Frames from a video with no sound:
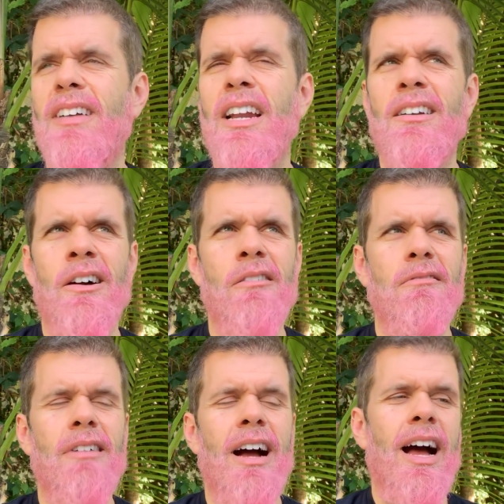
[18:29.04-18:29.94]
I don't
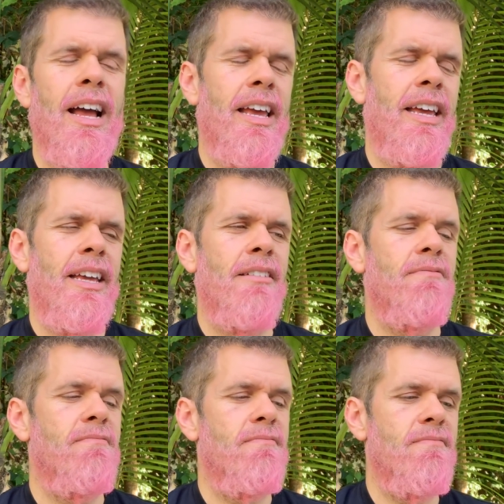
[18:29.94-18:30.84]
know. I
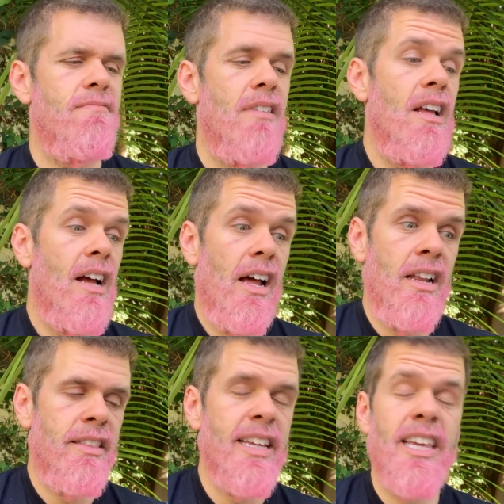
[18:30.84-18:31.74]
I
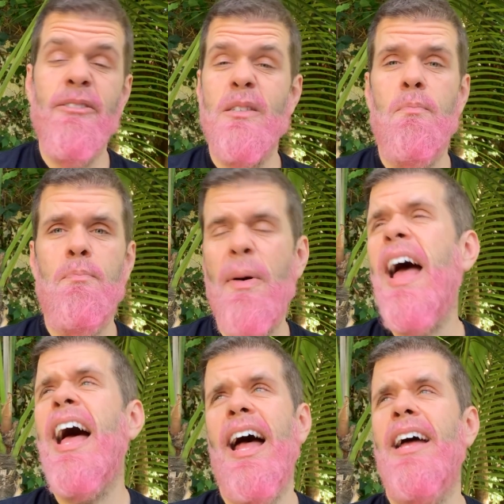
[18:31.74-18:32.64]
didn't think he was
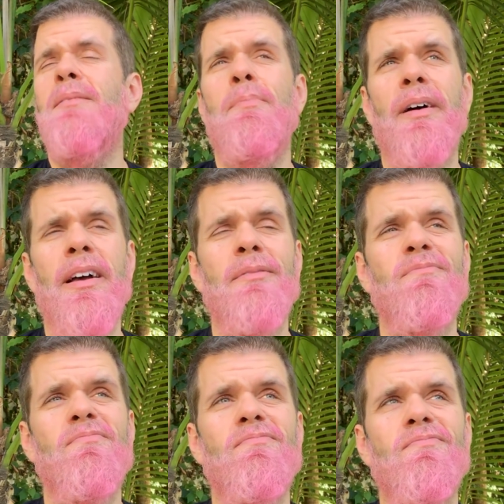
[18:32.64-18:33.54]
bad, but
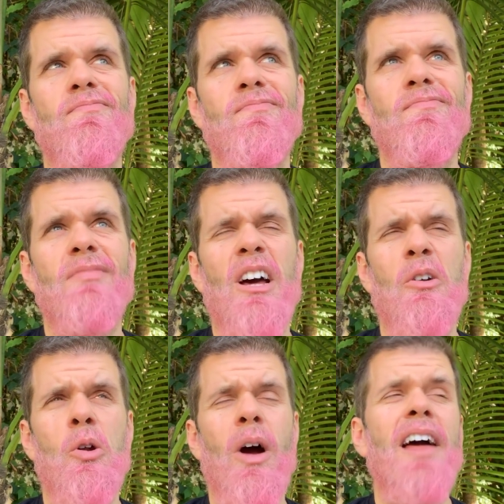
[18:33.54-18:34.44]
I
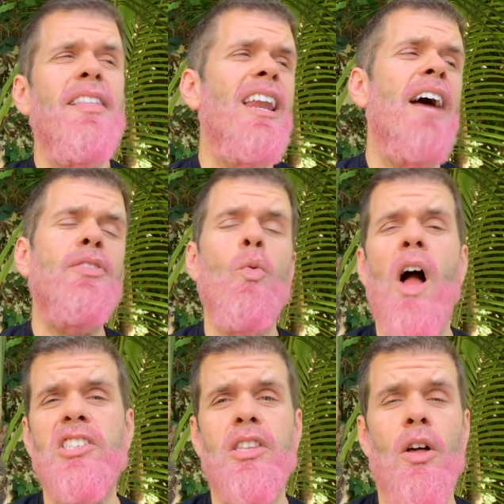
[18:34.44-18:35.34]
don't know. I'd have, I'd have to
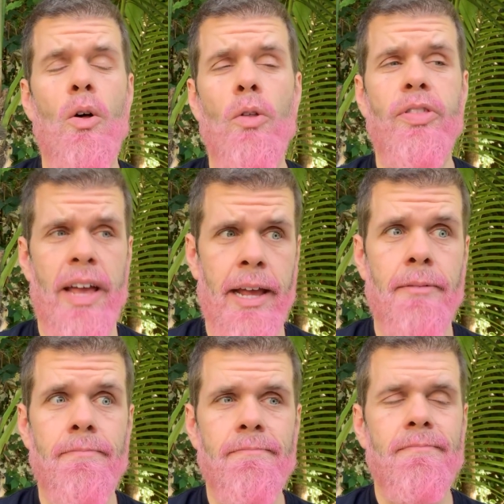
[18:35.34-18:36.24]
watch the whole
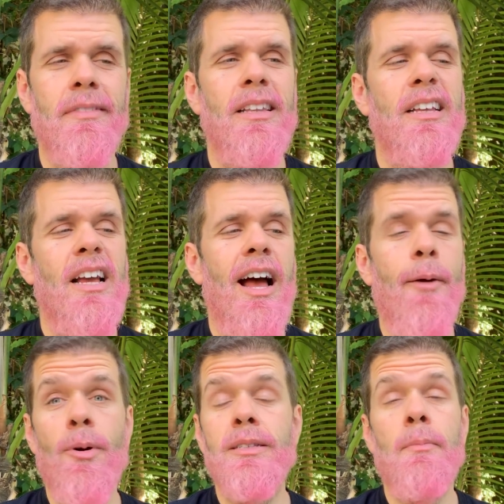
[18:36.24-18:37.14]
thing.
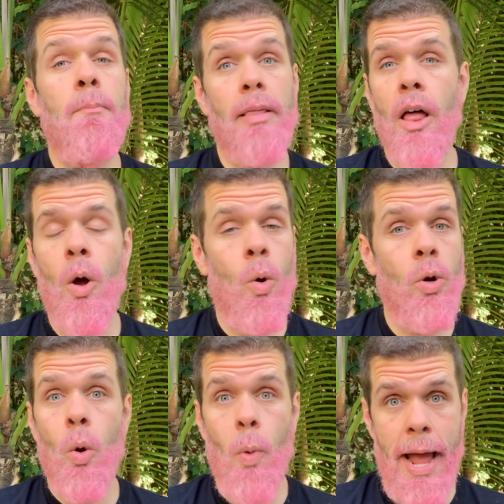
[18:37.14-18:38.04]
I wasn't
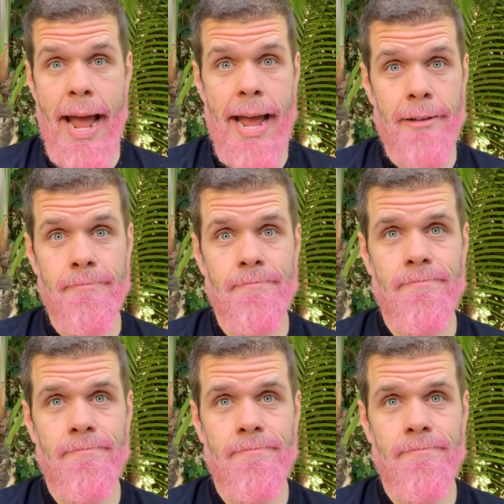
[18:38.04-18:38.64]
blown away.